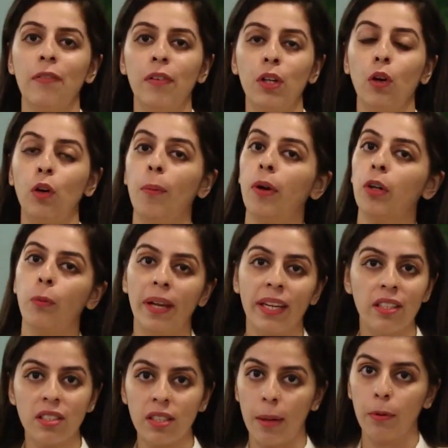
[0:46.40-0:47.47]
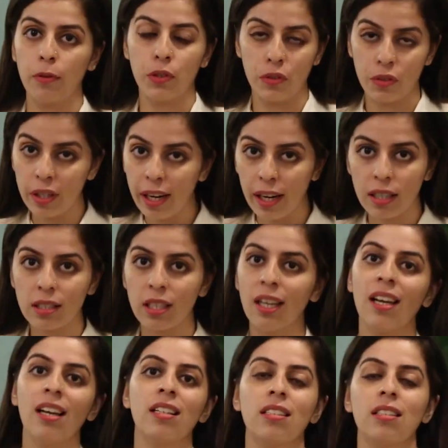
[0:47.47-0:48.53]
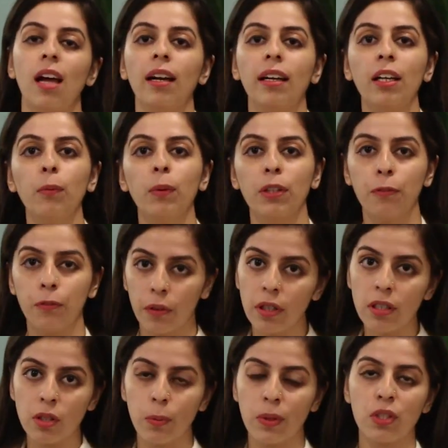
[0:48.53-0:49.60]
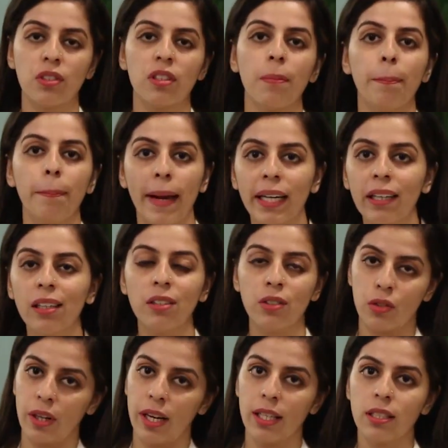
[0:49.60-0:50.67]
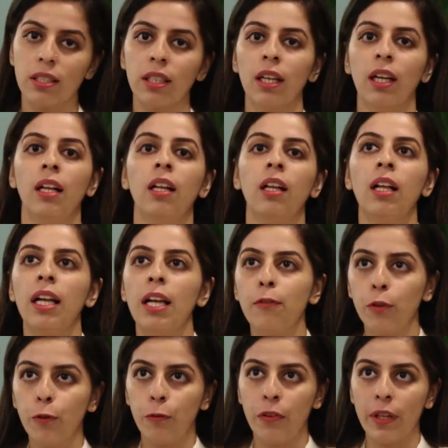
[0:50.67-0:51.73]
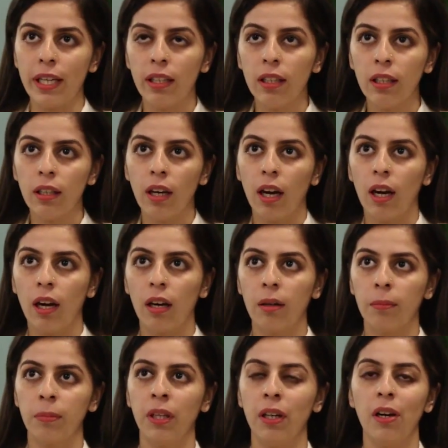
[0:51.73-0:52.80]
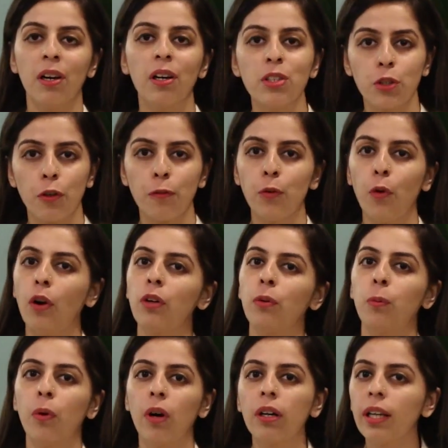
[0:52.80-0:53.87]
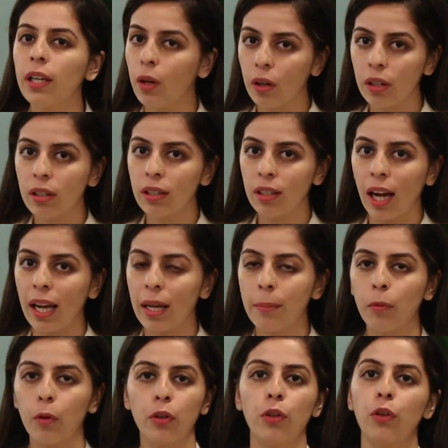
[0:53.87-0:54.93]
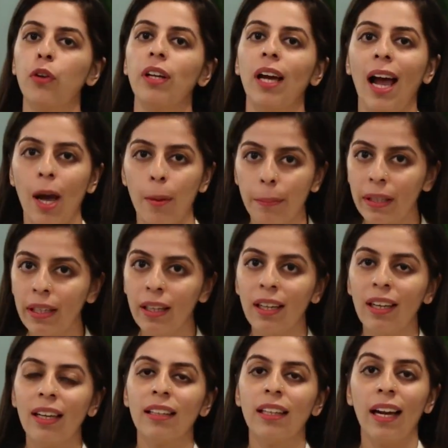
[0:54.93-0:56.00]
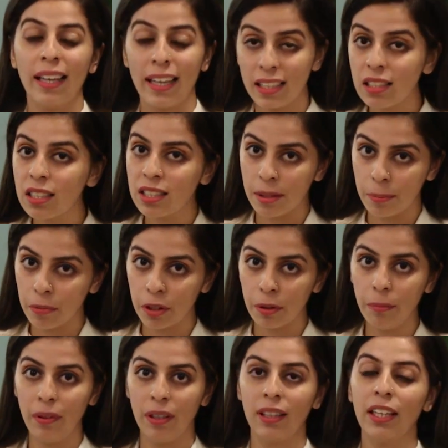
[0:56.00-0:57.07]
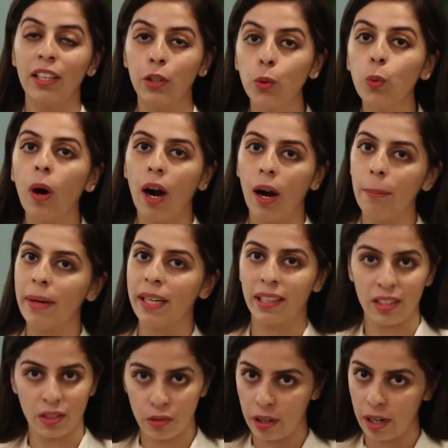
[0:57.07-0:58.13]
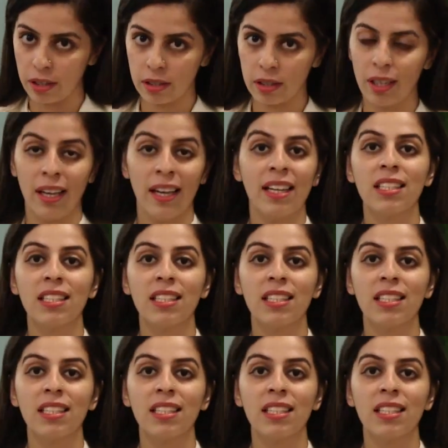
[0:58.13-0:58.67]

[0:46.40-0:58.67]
If I talk about various type of stress starting with the first which is the mental stress if you feel uh, the urge of not working all the time or you're not happy, that is a symptom that you are mentally stressed.